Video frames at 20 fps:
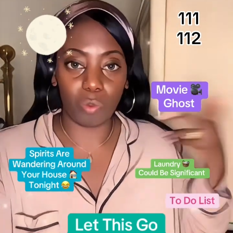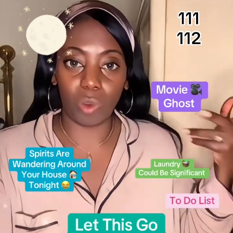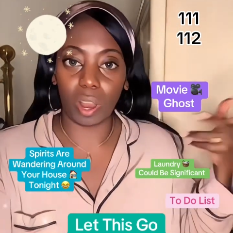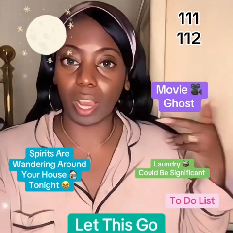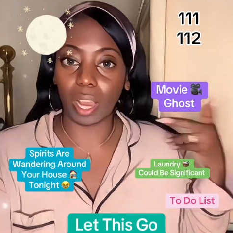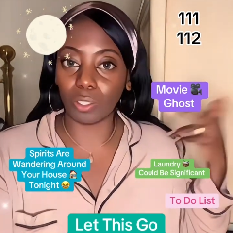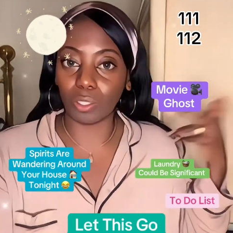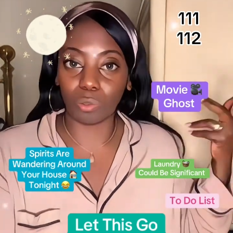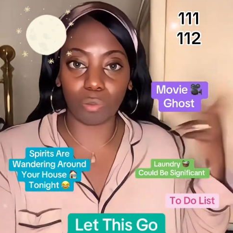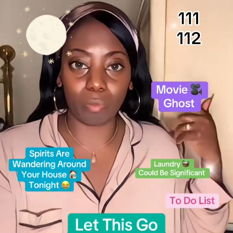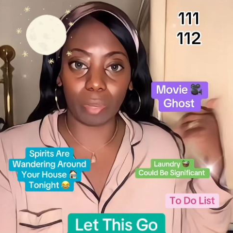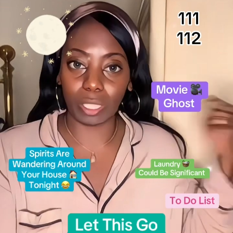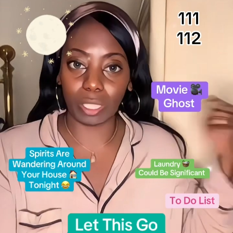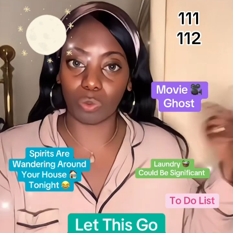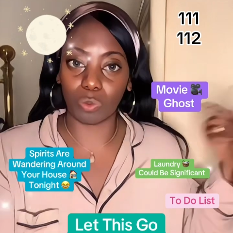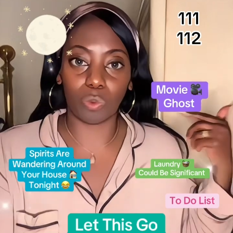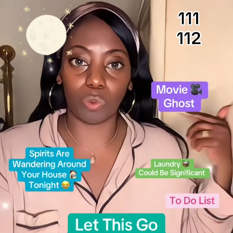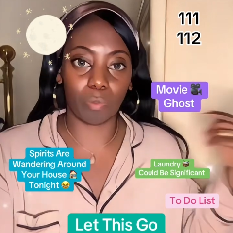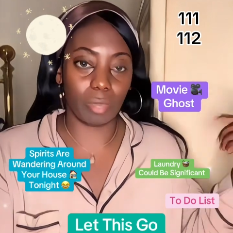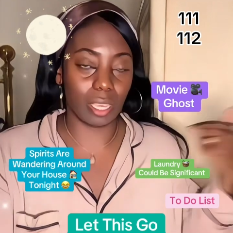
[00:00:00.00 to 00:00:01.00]
Why you
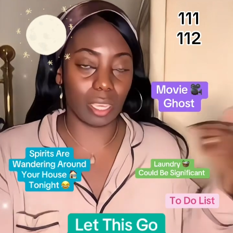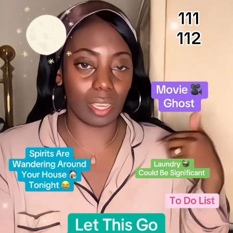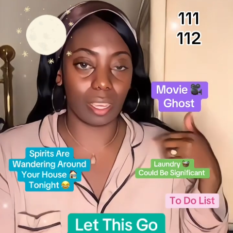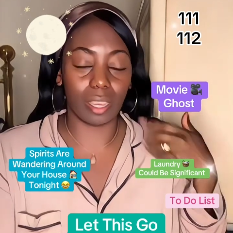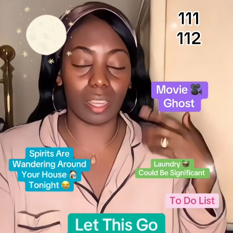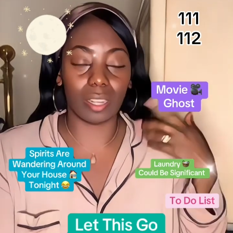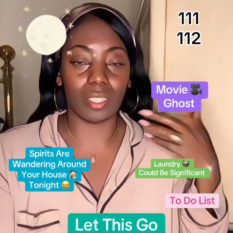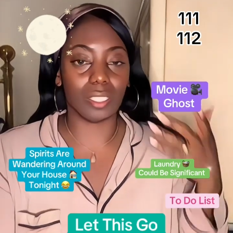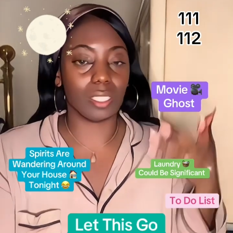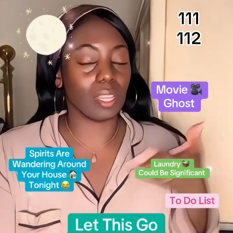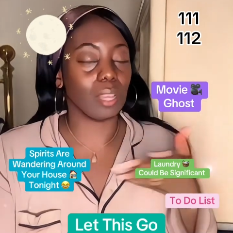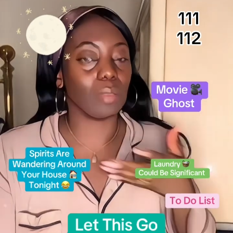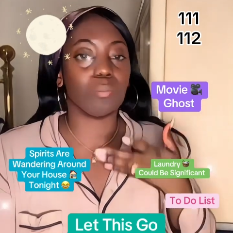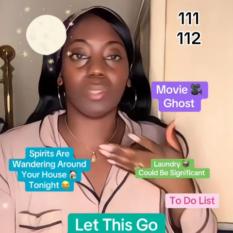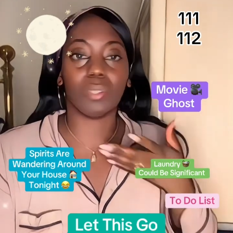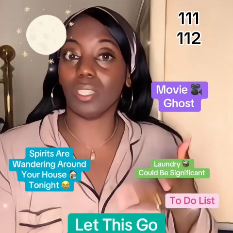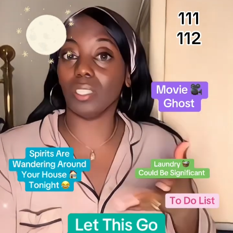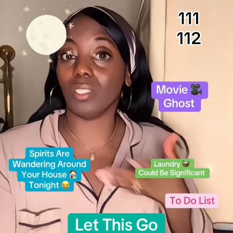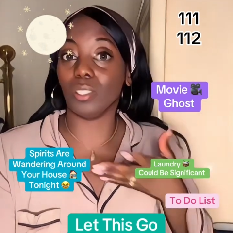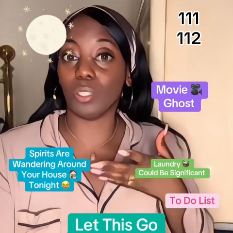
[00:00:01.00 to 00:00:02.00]
messing with me? And it's like,
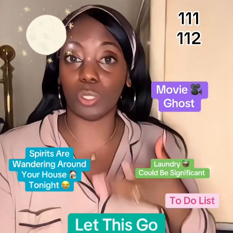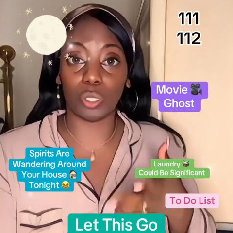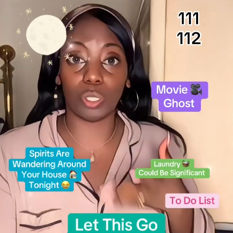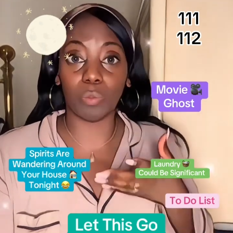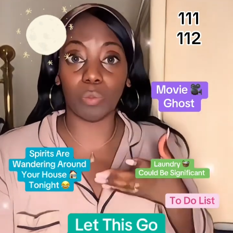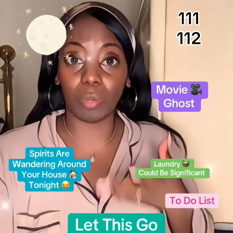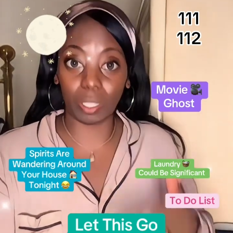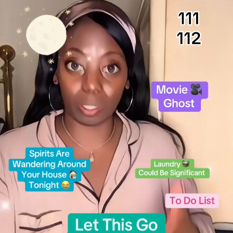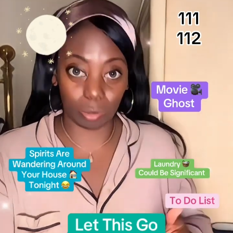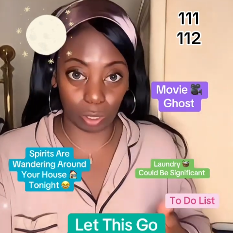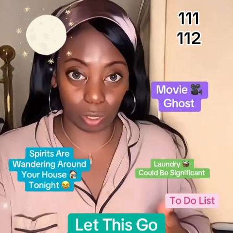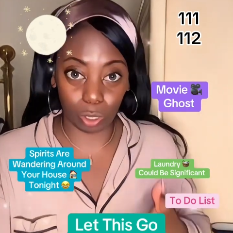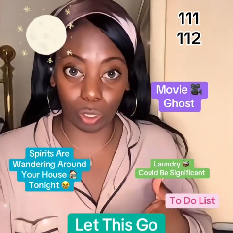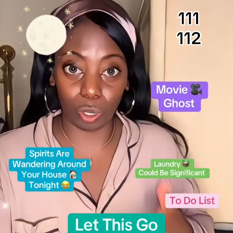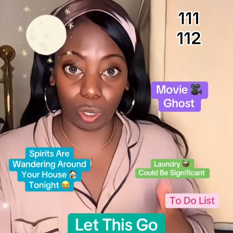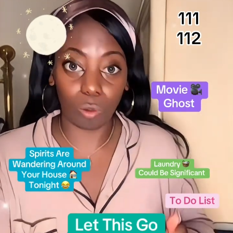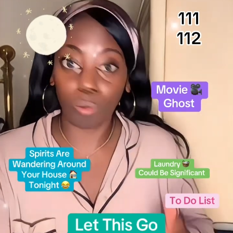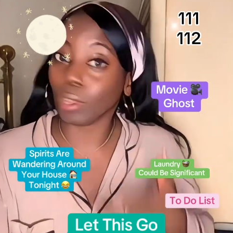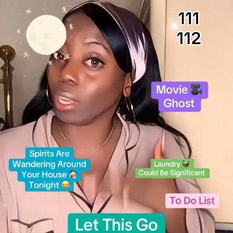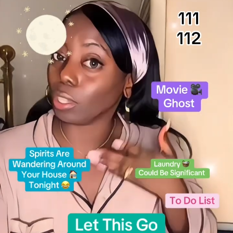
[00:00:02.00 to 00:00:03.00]
because these spirits
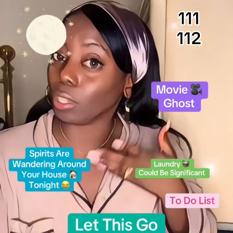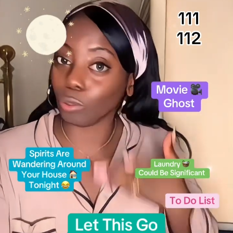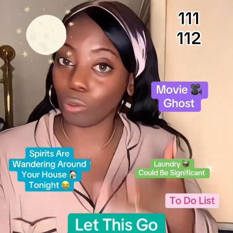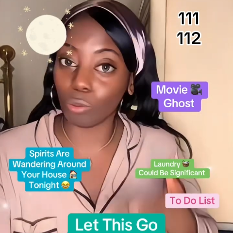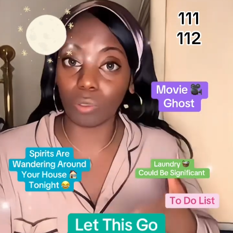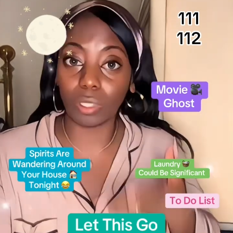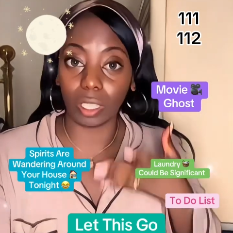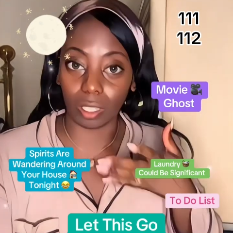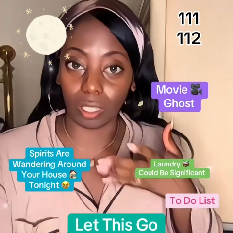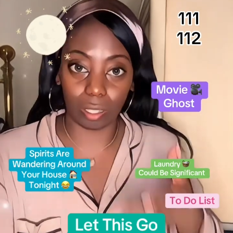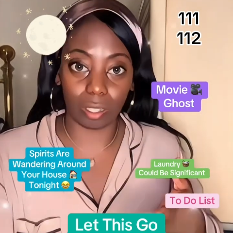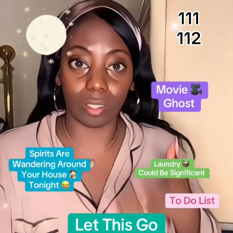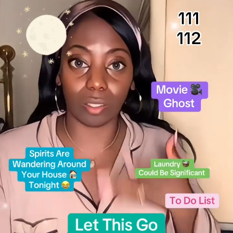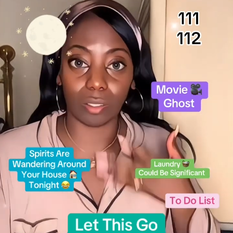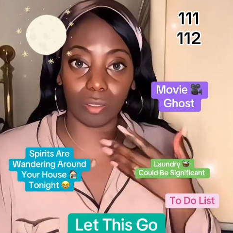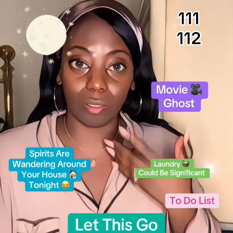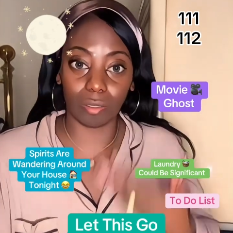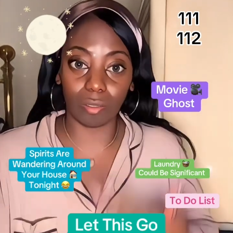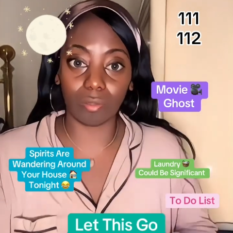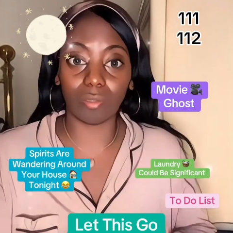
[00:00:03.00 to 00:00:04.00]
know that you can
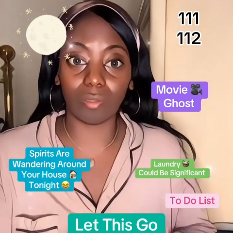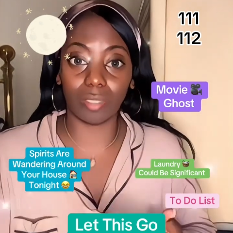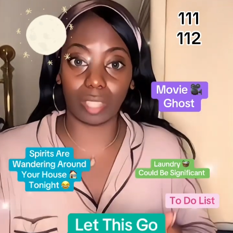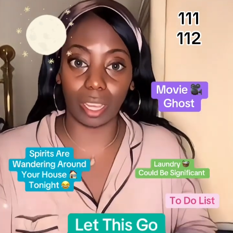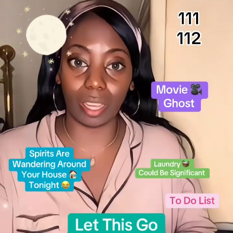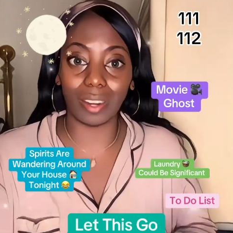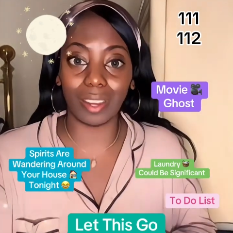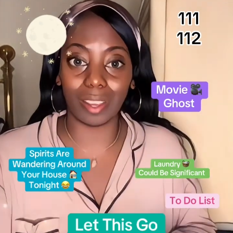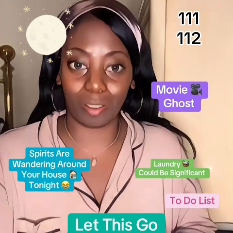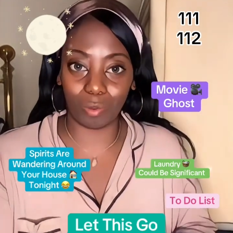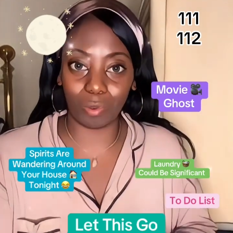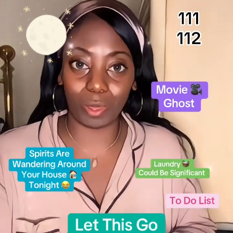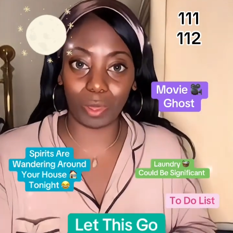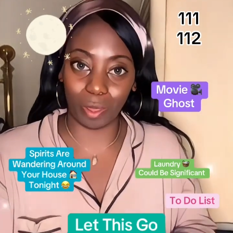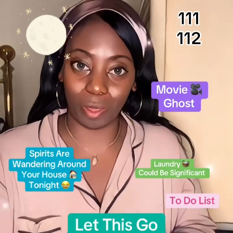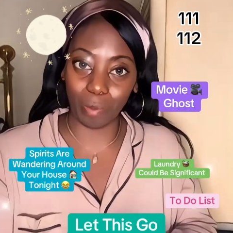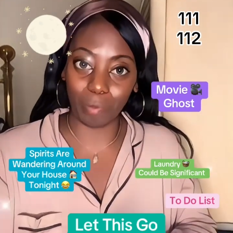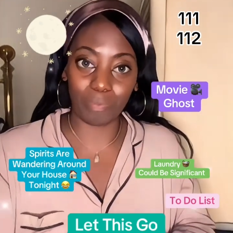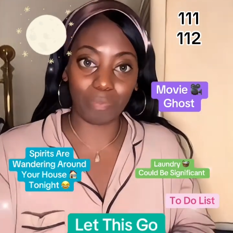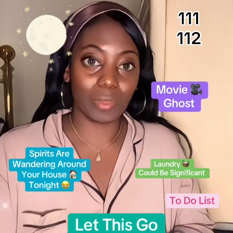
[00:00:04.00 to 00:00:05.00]
connect with
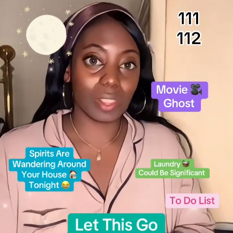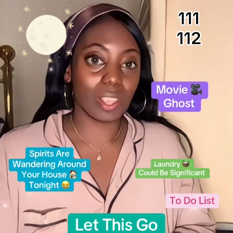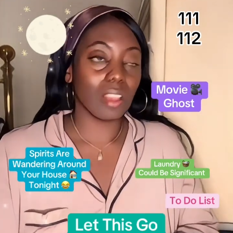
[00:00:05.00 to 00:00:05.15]
them.